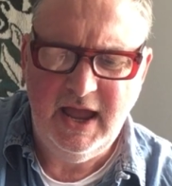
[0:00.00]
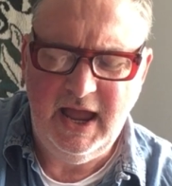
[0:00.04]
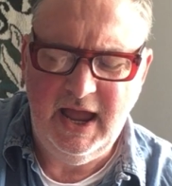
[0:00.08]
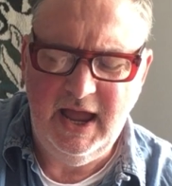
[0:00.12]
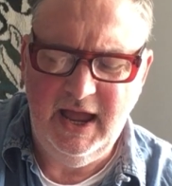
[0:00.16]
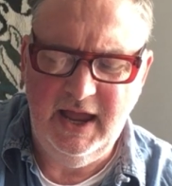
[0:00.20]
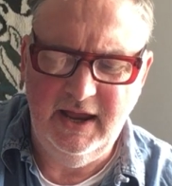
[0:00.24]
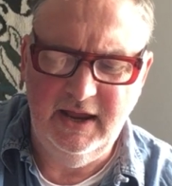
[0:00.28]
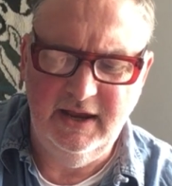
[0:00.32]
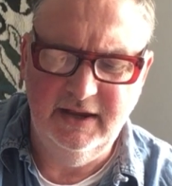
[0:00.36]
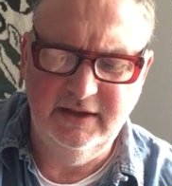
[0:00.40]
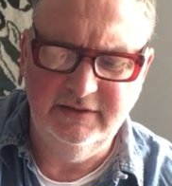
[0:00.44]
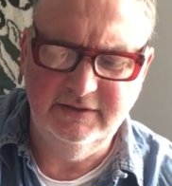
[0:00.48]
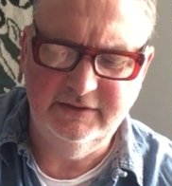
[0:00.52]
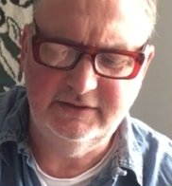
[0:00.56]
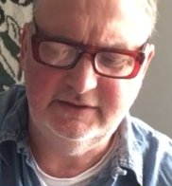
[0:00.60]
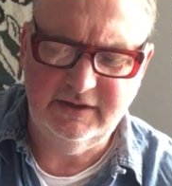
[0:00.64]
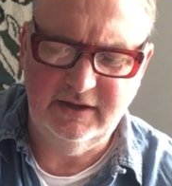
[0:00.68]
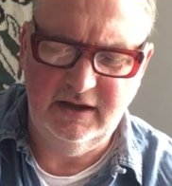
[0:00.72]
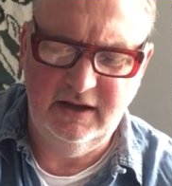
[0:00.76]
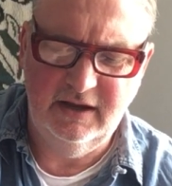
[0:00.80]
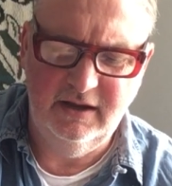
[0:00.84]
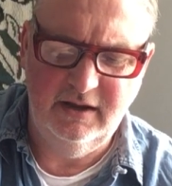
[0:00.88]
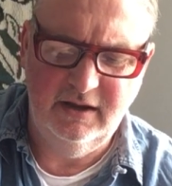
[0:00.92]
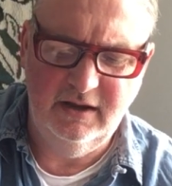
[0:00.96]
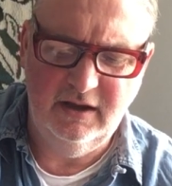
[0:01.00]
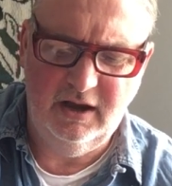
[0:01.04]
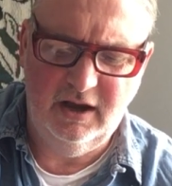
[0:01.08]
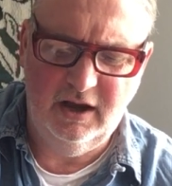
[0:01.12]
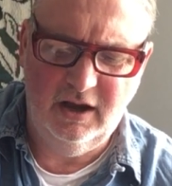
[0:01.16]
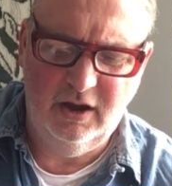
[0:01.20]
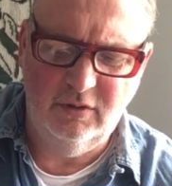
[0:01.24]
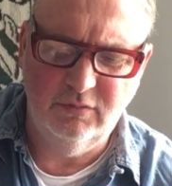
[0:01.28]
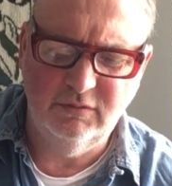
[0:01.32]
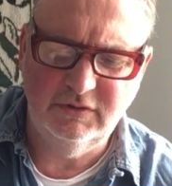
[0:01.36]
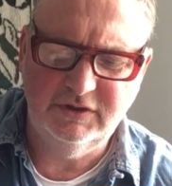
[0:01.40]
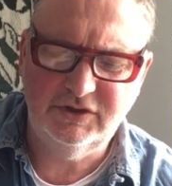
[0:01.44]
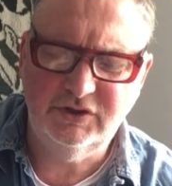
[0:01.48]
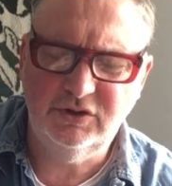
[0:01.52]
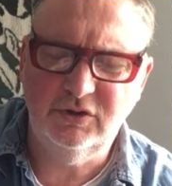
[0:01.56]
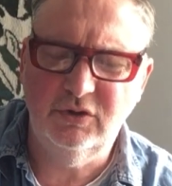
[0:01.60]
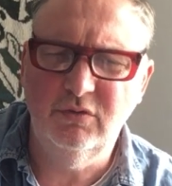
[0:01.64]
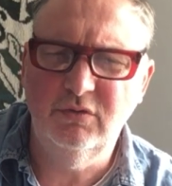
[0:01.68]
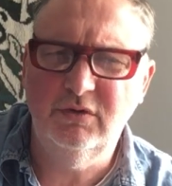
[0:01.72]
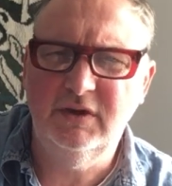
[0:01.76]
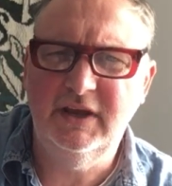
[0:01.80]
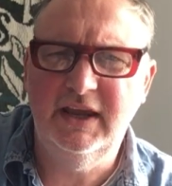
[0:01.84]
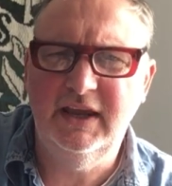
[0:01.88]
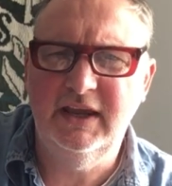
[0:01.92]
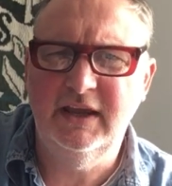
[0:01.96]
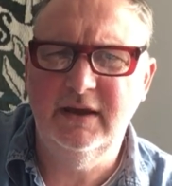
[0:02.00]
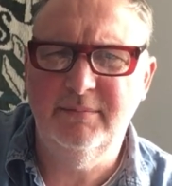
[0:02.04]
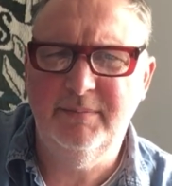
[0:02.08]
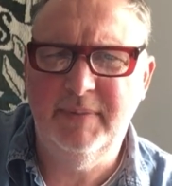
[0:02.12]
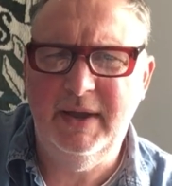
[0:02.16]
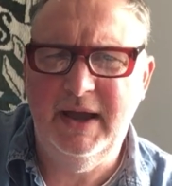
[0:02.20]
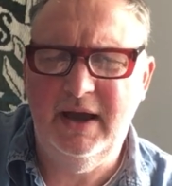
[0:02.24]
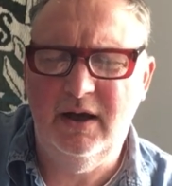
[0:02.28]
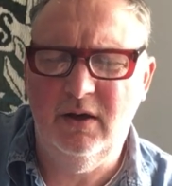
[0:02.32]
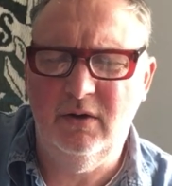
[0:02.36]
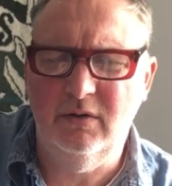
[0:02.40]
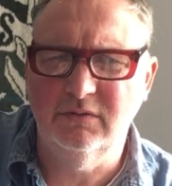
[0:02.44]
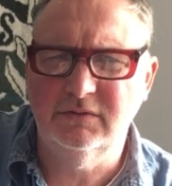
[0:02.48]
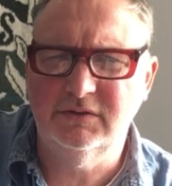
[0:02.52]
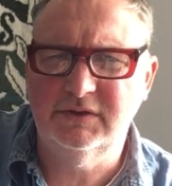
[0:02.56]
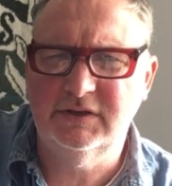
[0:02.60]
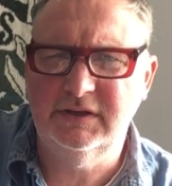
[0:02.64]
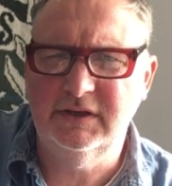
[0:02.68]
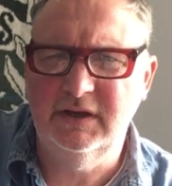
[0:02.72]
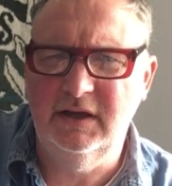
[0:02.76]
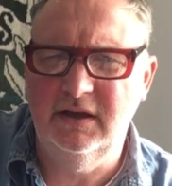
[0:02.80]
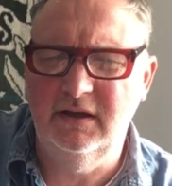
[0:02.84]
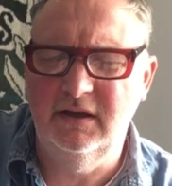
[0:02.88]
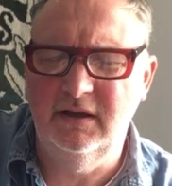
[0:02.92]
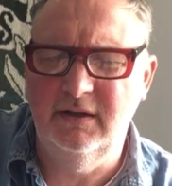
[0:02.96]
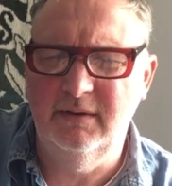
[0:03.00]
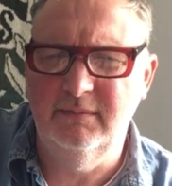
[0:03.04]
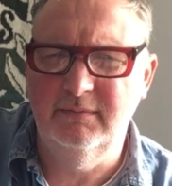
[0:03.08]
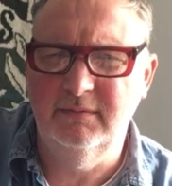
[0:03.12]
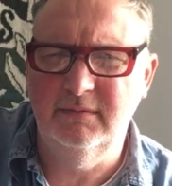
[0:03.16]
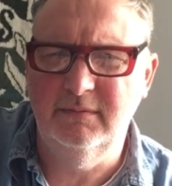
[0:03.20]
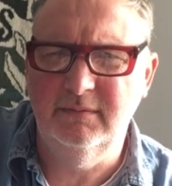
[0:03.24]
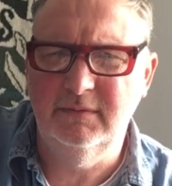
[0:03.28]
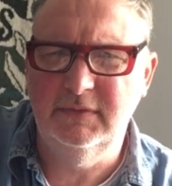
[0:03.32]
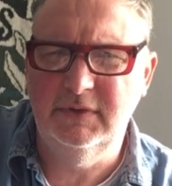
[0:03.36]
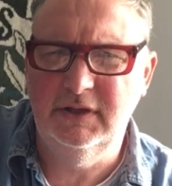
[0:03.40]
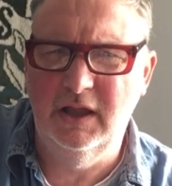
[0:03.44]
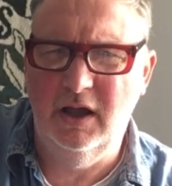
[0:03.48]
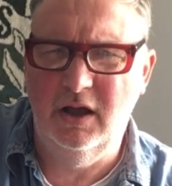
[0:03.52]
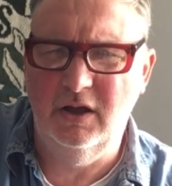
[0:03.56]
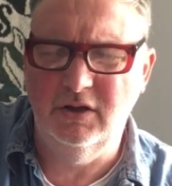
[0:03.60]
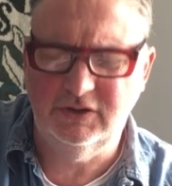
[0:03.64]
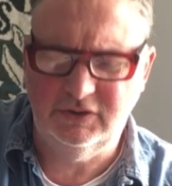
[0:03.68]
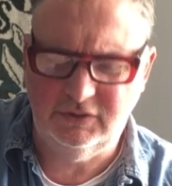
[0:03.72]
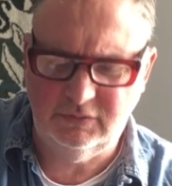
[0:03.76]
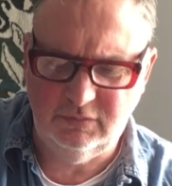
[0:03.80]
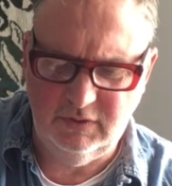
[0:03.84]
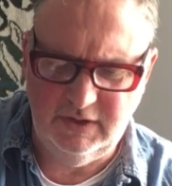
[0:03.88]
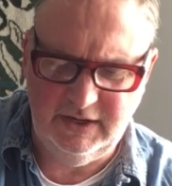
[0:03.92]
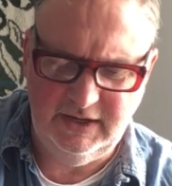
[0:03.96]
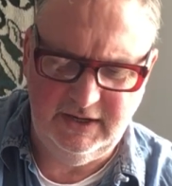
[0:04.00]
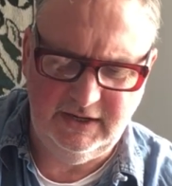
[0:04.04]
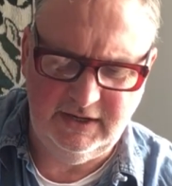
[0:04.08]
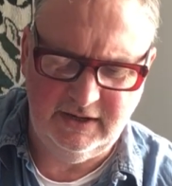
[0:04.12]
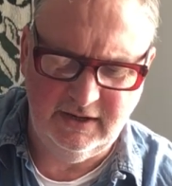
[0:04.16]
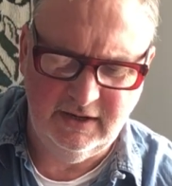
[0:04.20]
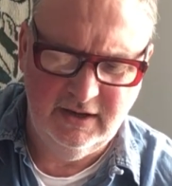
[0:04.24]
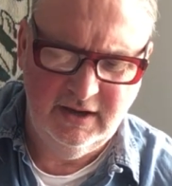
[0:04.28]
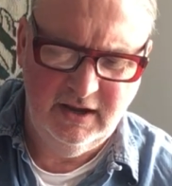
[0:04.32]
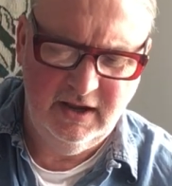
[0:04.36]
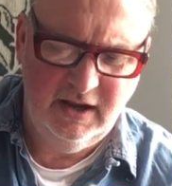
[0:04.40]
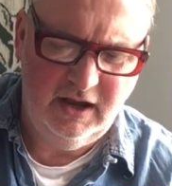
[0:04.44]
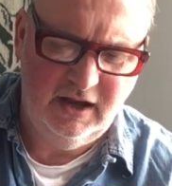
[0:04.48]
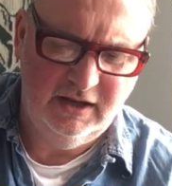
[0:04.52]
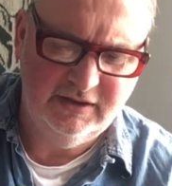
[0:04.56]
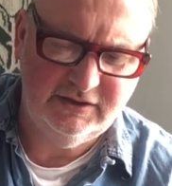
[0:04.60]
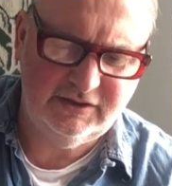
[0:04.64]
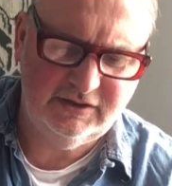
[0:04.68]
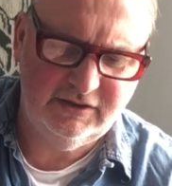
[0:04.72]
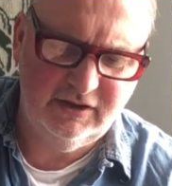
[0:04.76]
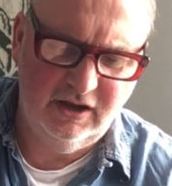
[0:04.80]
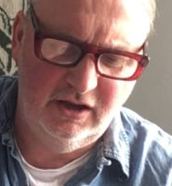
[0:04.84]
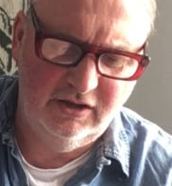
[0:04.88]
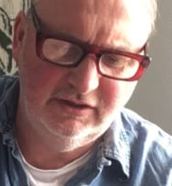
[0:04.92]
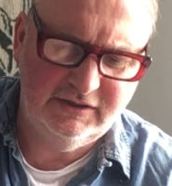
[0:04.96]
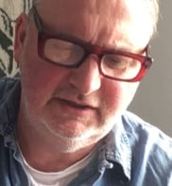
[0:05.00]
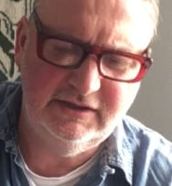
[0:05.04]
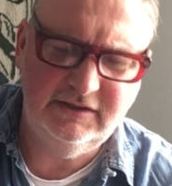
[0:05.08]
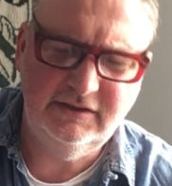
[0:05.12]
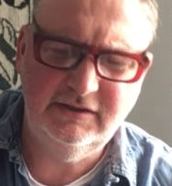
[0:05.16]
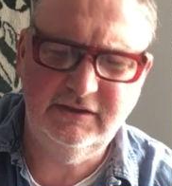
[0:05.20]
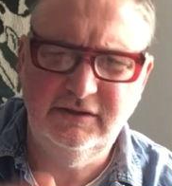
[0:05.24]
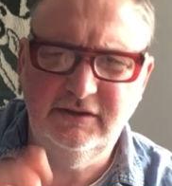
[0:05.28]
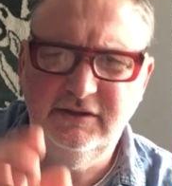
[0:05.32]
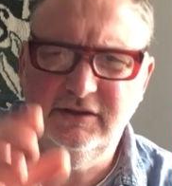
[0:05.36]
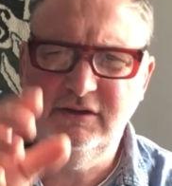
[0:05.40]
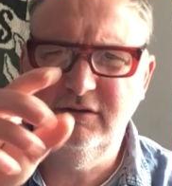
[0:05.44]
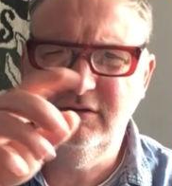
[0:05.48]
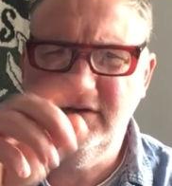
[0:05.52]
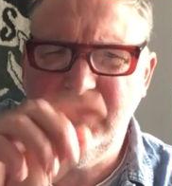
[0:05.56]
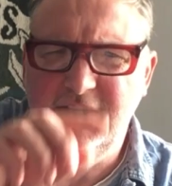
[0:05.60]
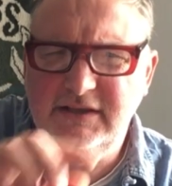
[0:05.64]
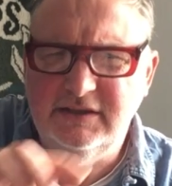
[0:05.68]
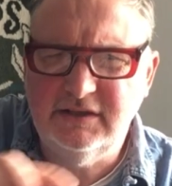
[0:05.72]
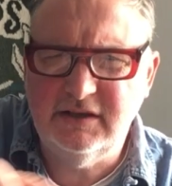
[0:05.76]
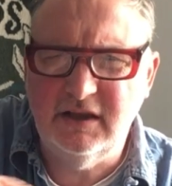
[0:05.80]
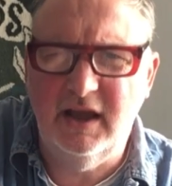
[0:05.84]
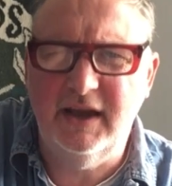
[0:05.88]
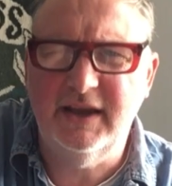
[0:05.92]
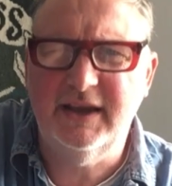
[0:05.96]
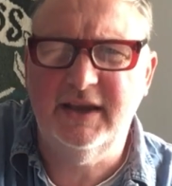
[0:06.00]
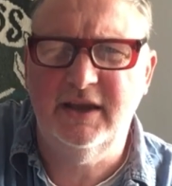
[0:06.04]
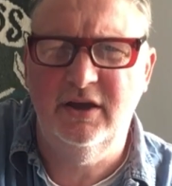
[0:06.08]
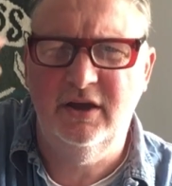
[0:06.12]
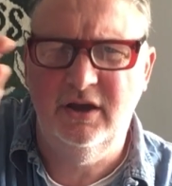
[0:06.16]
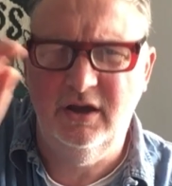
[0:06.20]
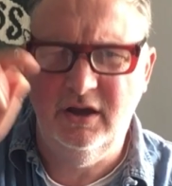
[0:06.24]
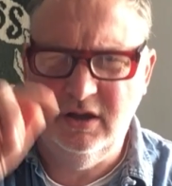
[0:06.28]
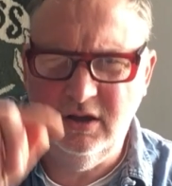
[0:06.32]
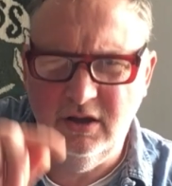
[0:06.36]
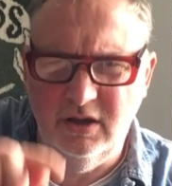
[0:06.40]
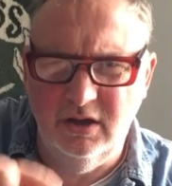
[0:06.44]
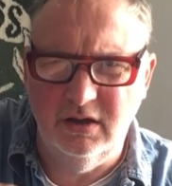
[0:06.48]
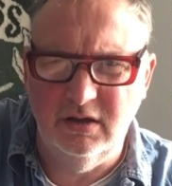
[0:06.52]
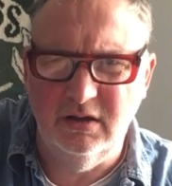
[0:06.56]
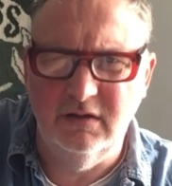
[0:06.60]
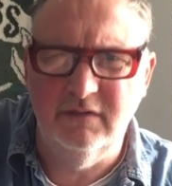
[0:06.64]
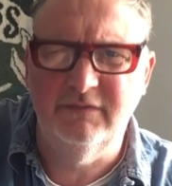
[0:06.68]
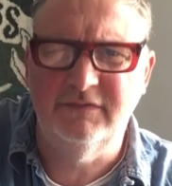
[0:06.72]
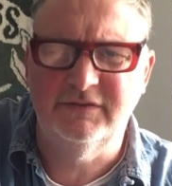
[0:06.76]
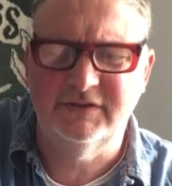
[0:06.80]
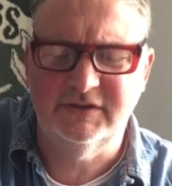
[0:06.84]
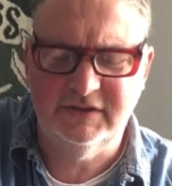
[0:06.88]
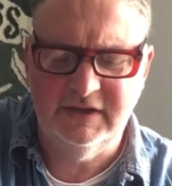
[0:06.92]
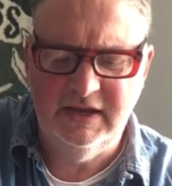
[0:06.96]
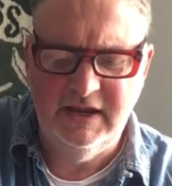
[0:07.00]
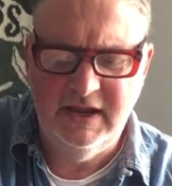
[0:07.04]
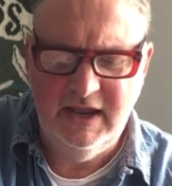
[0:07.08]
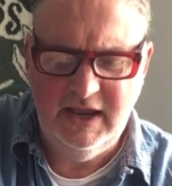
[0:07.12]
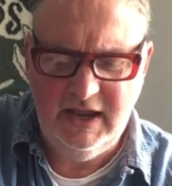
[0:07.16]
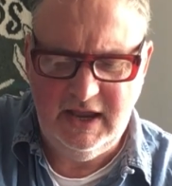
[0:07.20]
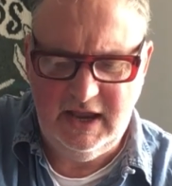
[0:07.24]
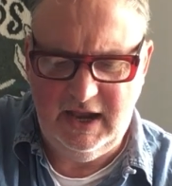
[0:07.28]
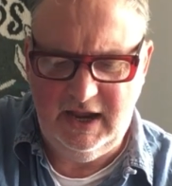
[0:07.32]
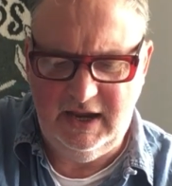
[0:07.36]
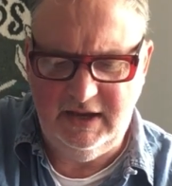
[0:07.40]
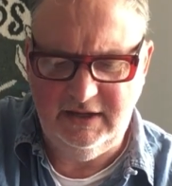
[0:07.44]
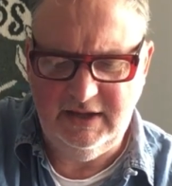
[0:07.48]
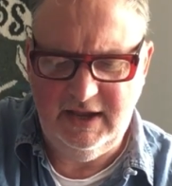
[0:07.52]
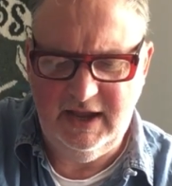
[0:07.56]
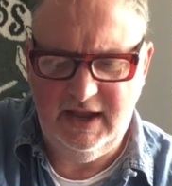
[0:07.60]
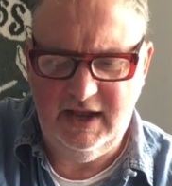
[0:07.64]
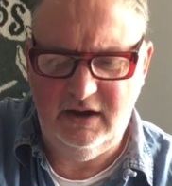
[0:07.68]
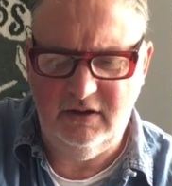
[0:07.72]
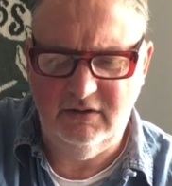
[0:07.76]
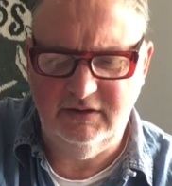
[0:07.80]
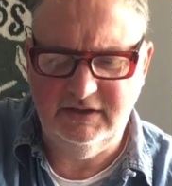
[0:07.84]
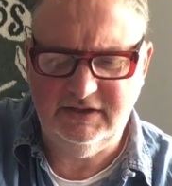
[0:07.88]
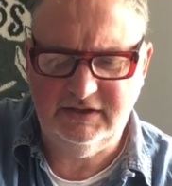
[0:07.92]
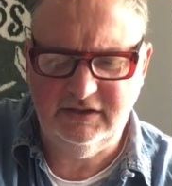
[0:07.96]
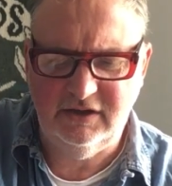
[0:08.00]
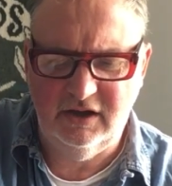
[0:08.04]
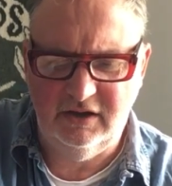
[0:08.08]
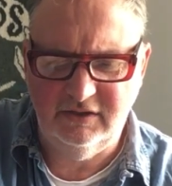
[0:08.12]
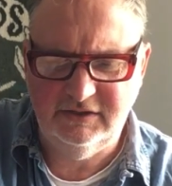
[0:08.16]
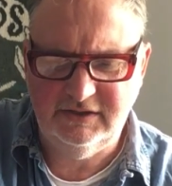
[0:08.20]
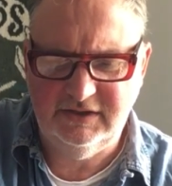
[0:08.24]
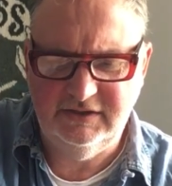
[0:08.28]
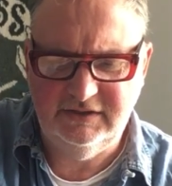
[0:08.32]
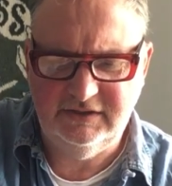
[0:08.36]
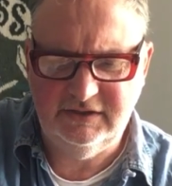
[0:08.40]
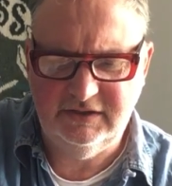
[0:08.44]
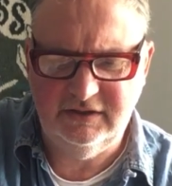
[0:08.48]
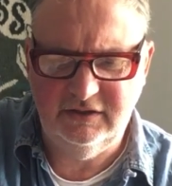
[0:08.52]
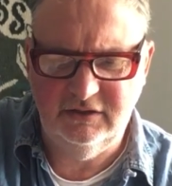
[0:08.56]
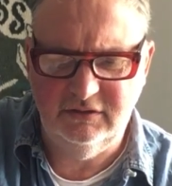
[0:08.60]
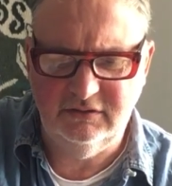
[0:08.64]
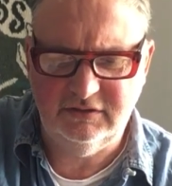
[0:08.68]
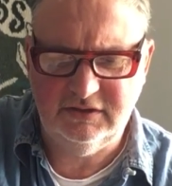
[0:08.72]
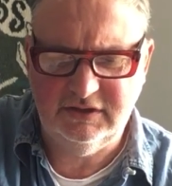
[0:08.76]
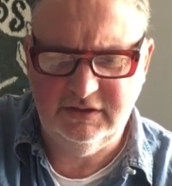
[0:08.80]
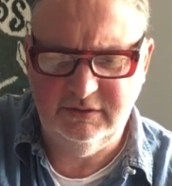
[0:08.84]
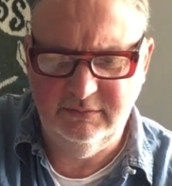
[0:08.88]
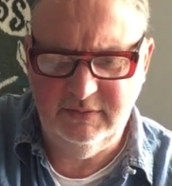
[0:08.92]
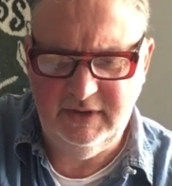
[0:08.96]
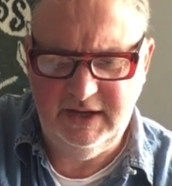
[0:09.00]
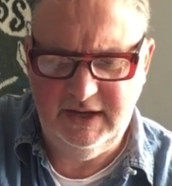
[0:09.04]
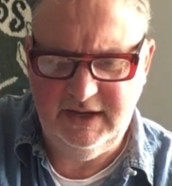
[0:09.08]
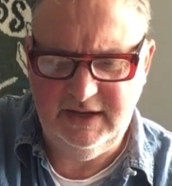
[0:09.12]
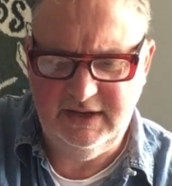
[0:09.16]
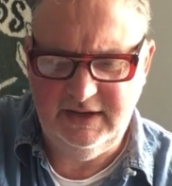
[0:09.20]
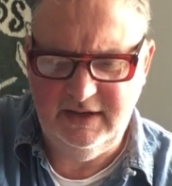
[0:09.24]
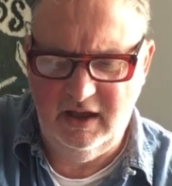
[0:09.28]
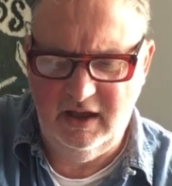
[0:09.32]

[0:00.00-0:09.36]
And uh, I was talking about um, last week, I'd started to do these like curves and how it started to look to me